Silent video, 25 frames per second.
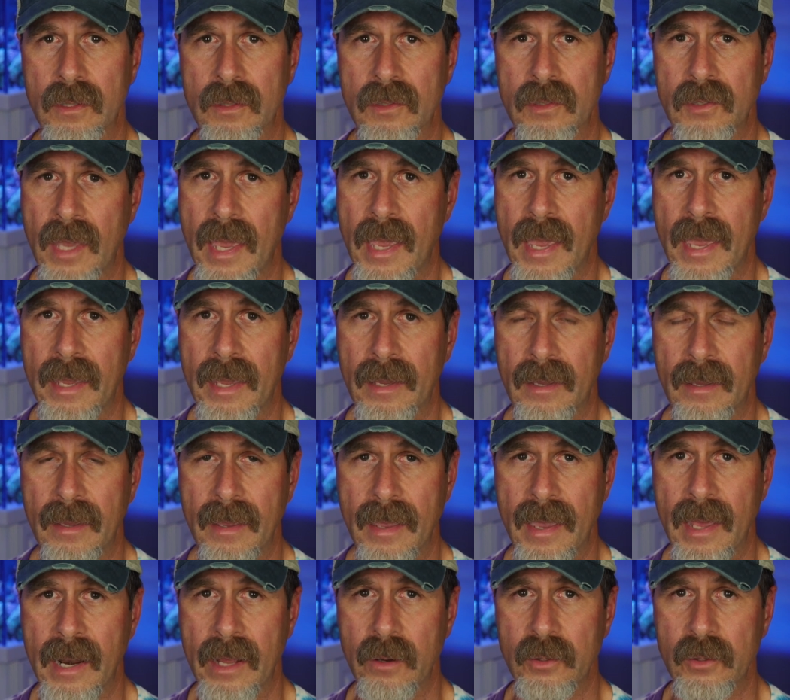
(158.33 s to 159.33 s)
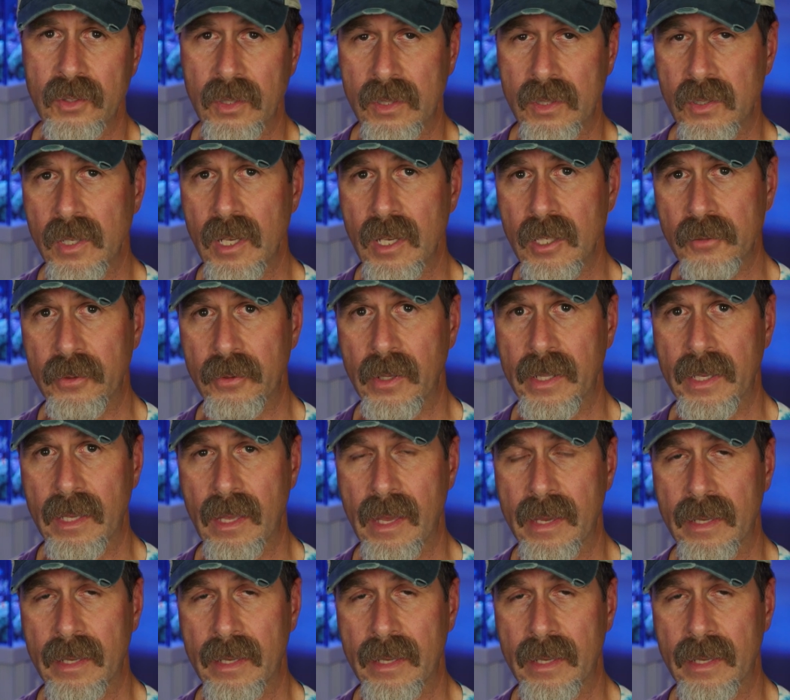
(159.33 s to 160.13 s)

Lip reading: to the tank, and I was successful.